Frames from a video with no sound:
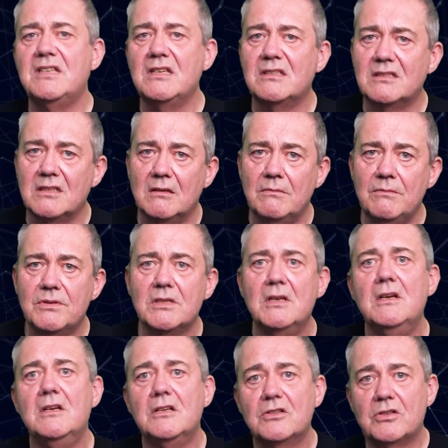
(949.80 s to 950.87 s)
systems,
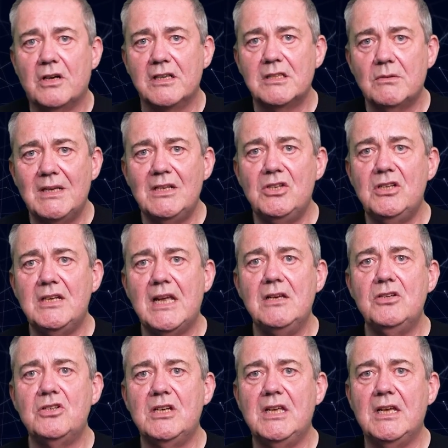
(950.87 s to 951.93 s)
try to
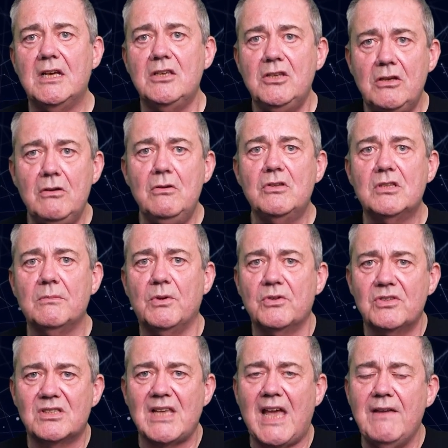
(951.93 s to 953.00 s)
engineer usable,
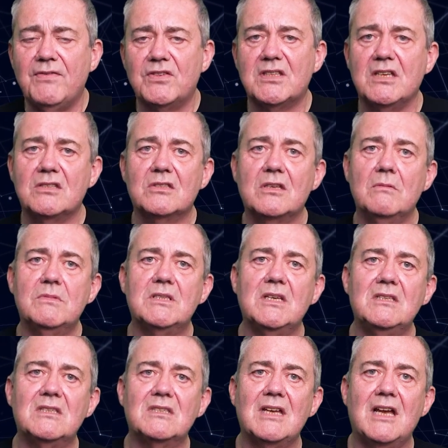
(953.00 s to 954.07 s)
safe systems
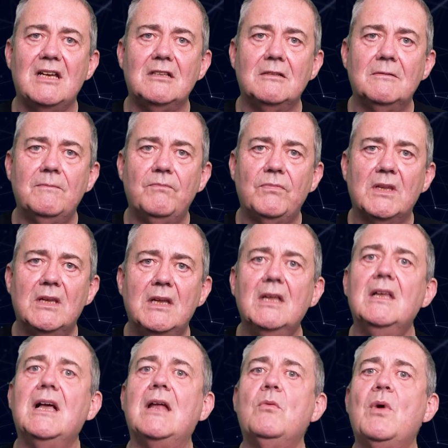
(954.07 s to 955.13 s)
instead.
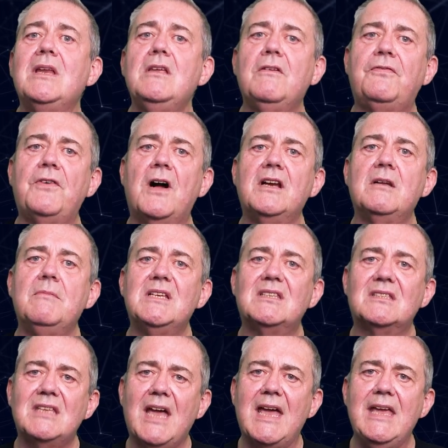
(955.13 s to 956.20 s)
And when you find a
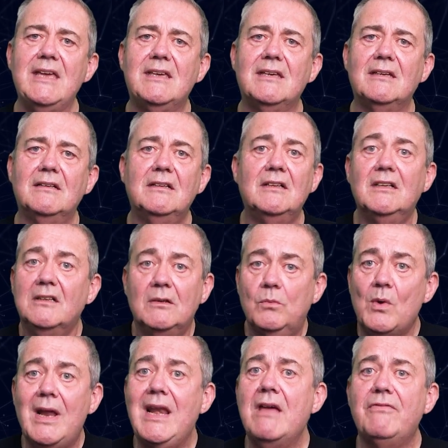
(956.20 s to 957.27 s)
mistake,
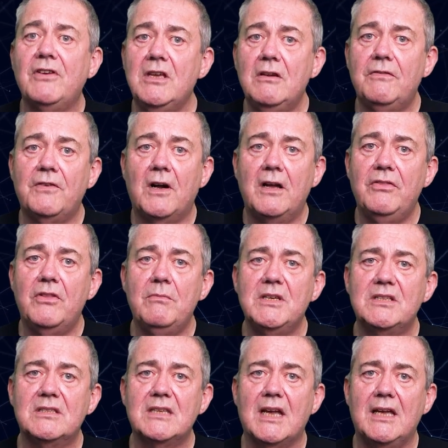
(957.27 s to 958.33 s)
whenever you find the
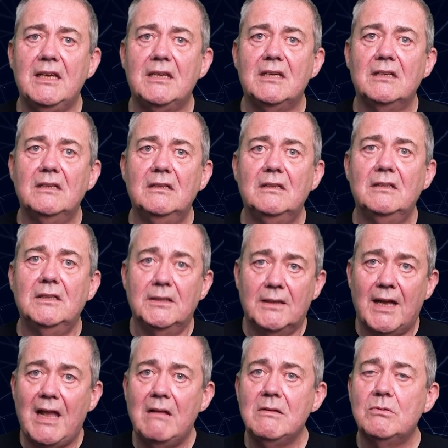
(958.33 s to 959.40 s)
mistake,
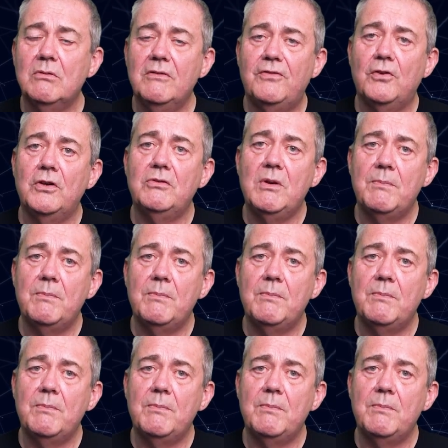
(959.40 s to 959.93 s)
aim to avoid